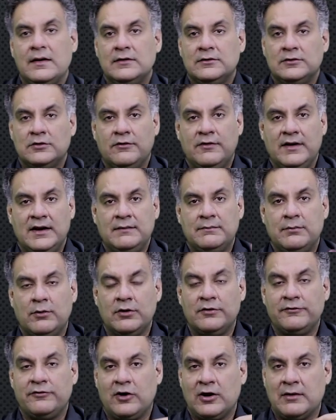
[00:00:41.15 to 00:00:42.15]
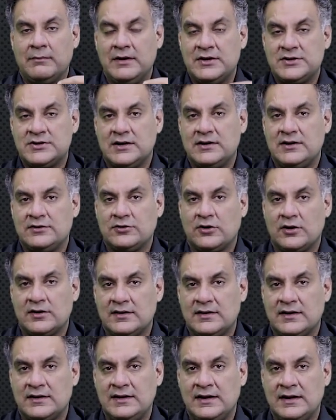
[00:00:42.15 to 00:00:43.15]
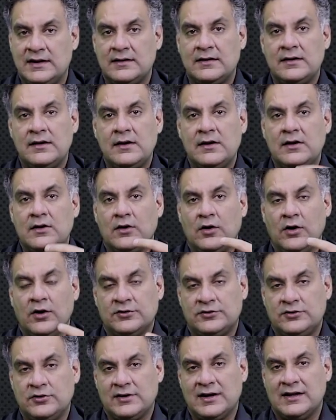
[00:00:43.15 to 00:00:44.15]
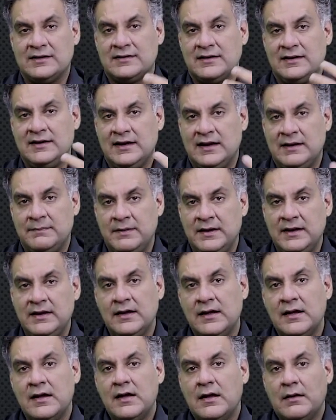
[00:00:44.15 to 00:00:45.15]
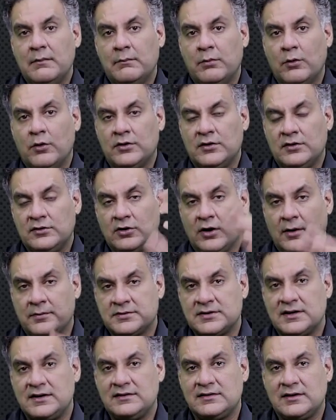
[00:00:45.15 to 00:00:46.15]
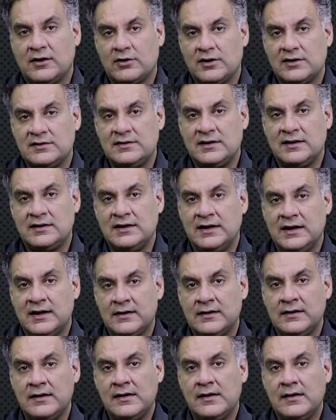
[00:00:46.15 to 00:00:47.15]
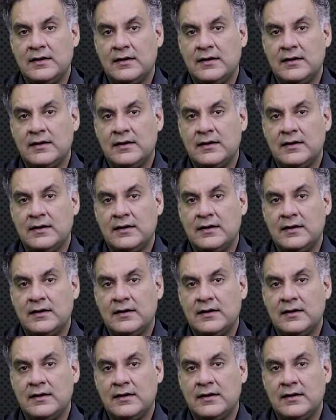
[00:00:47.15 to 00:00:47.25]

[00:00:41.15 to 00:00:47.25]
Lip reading: So when bone formation disorders are there, osteocalcin ALP, bone resorption disorders are there,